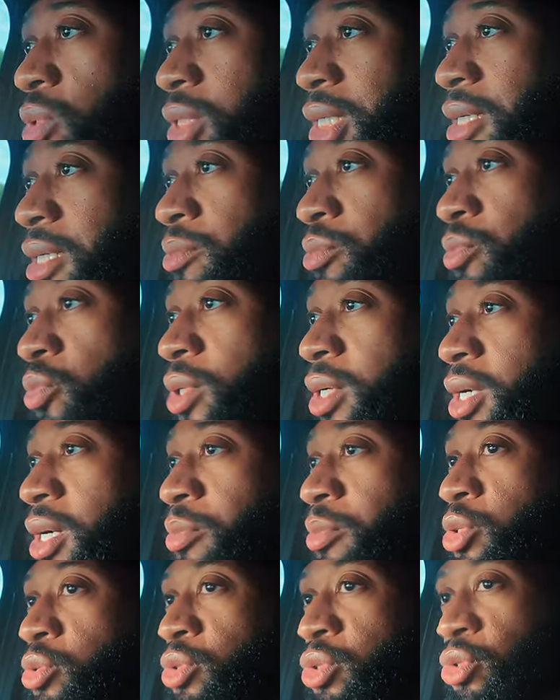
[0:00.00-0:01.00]
What up, what
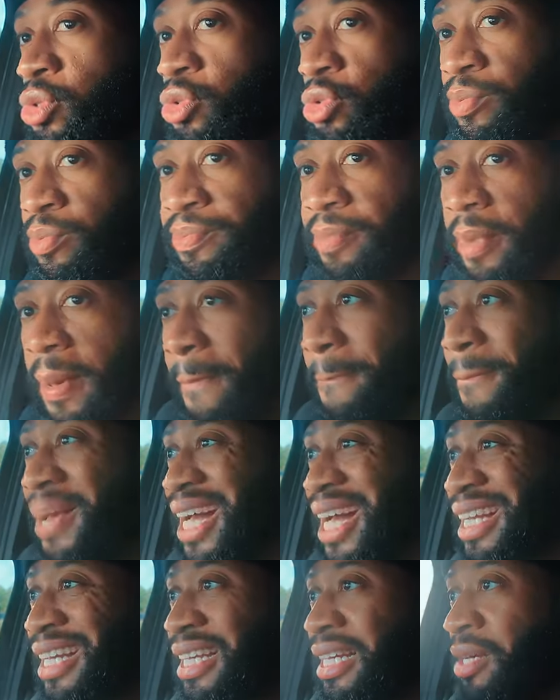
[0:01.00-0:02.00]
up, YouTube?
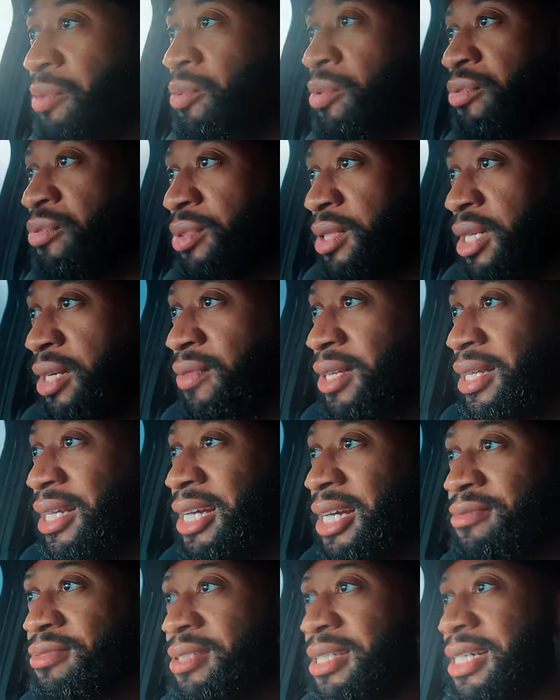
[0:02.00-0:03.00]
Back again with another
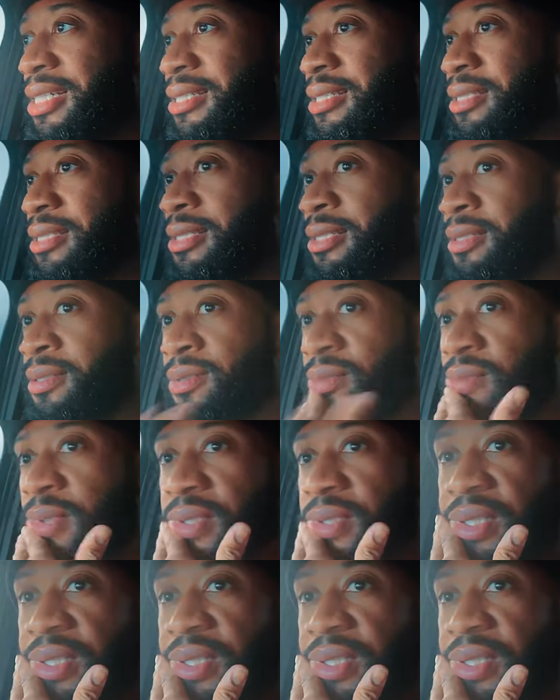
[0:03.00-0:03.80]
life lesson.